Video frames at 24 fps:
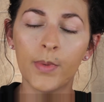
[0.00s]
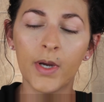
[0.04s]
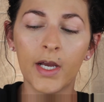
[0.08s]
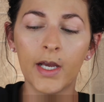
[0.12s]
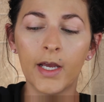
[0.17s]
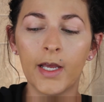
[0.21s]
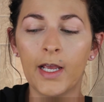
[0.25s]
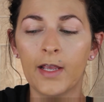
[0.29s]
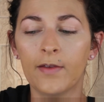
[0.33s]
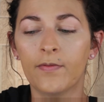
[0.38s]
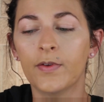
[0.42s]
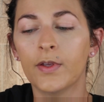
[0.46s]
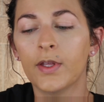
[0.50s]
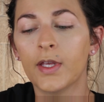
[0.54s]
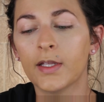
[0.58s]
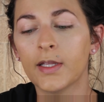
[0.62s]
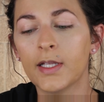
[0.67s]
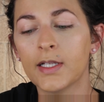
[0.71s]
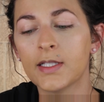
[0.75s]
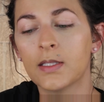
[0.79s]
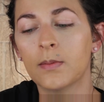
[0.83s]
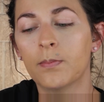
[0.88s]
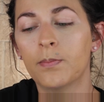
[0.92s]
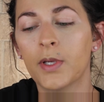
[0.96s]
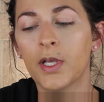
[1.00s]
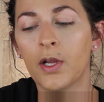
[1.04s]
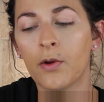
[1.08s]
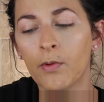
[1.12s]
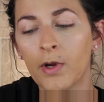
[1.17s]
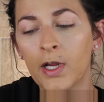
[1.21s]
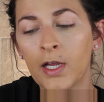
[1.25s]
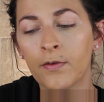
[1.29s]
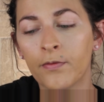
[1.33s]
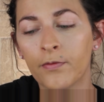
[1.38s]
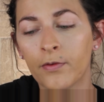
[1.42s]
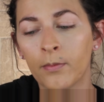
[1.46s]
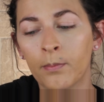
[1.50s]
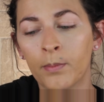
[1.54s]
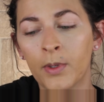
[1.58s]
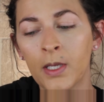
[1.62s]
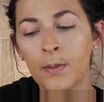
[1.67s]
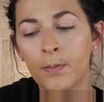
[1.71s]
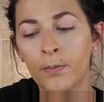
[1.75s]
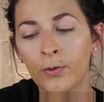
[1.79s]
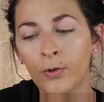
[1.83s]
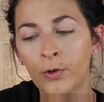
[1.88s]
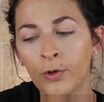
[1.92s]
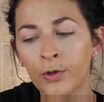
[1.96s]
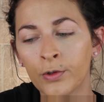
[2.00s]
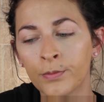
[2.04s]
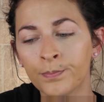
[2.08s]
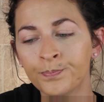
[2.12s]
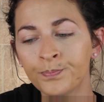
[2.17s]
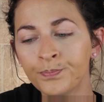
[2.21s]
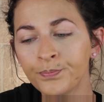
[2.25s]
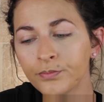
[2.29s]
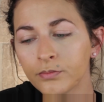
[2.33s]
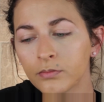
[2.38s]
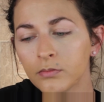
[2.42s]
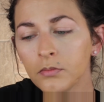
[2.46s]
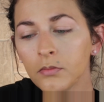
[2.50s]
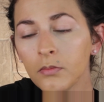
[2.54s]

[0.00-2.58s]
But I feel like that's a big rave from people.